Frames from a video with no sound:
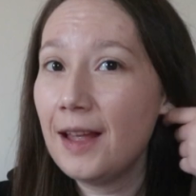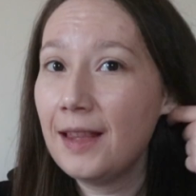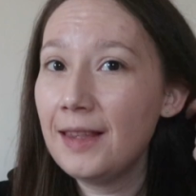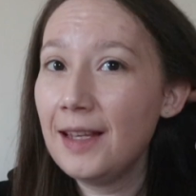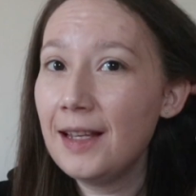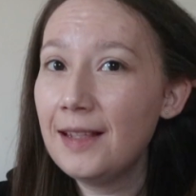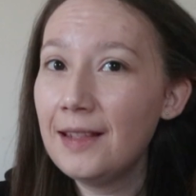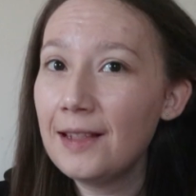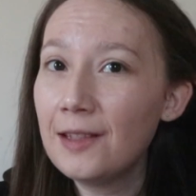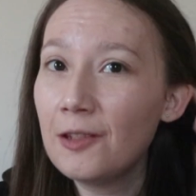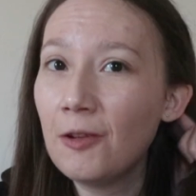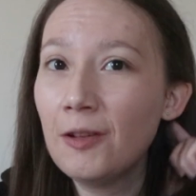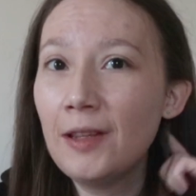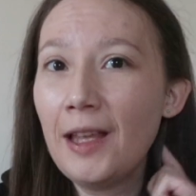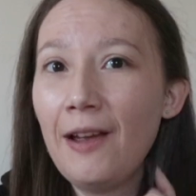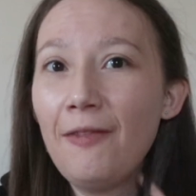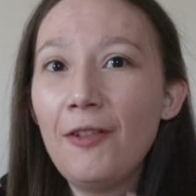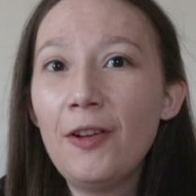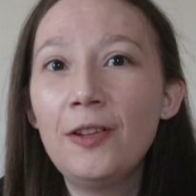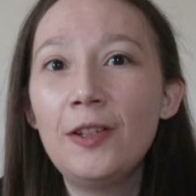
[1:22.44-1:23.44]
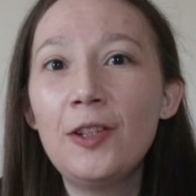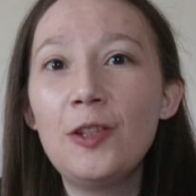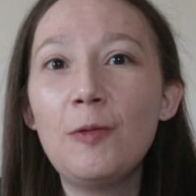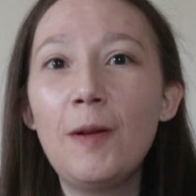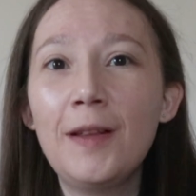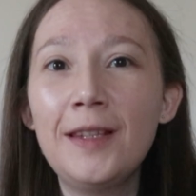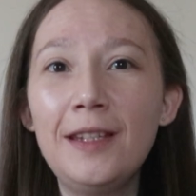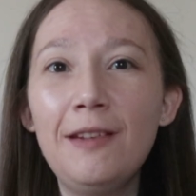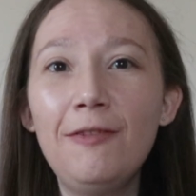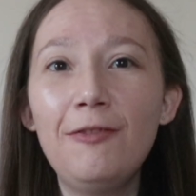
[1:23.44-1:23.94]
this is going live on the
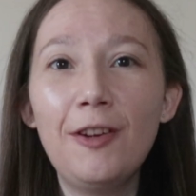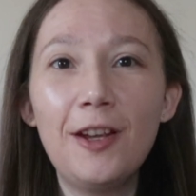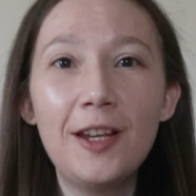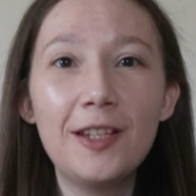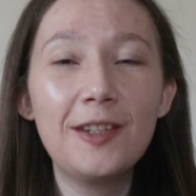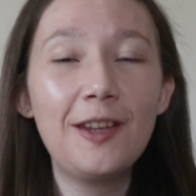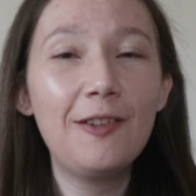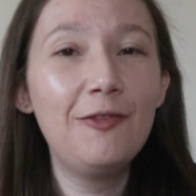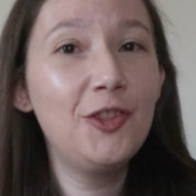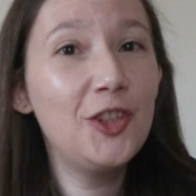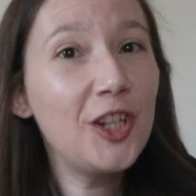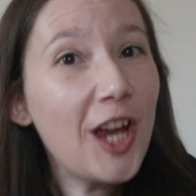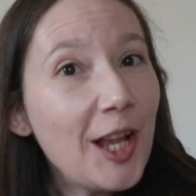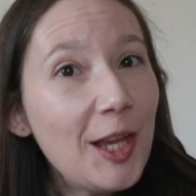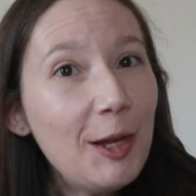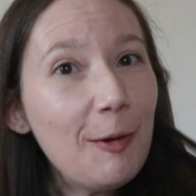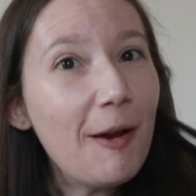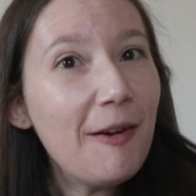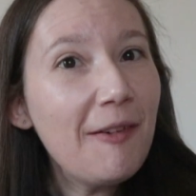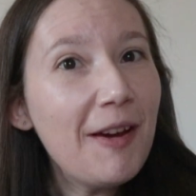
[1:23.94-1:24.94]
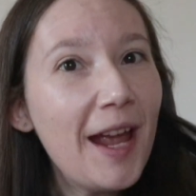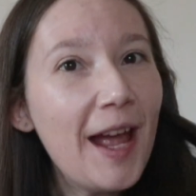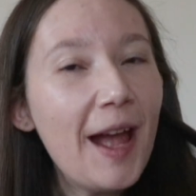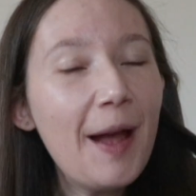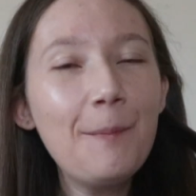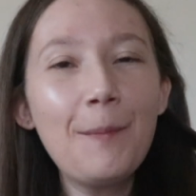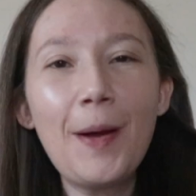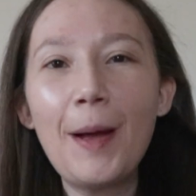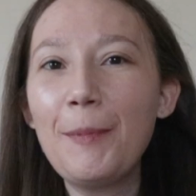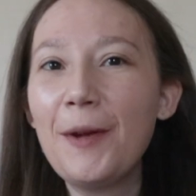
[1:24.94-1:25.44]
21st of January
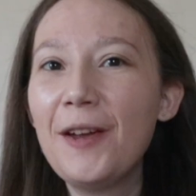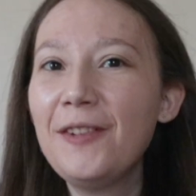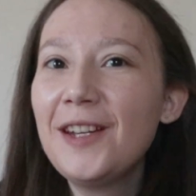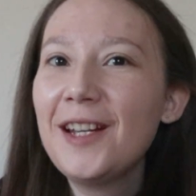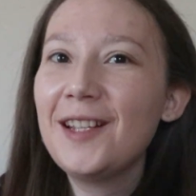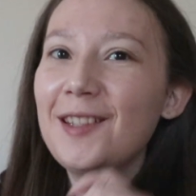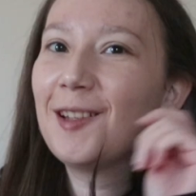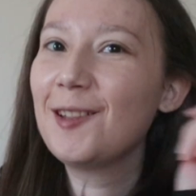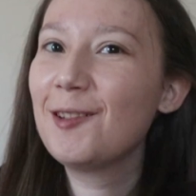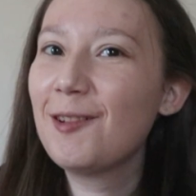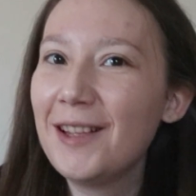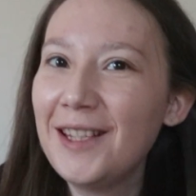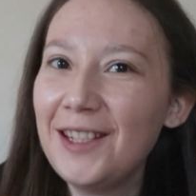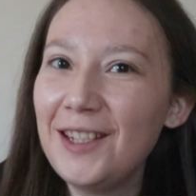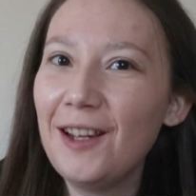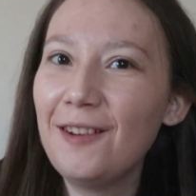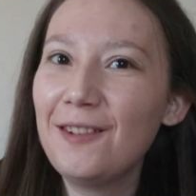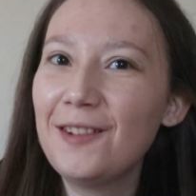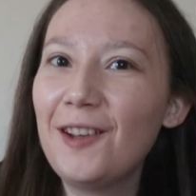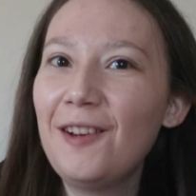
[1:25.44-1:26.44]
and my birthday is the 20th,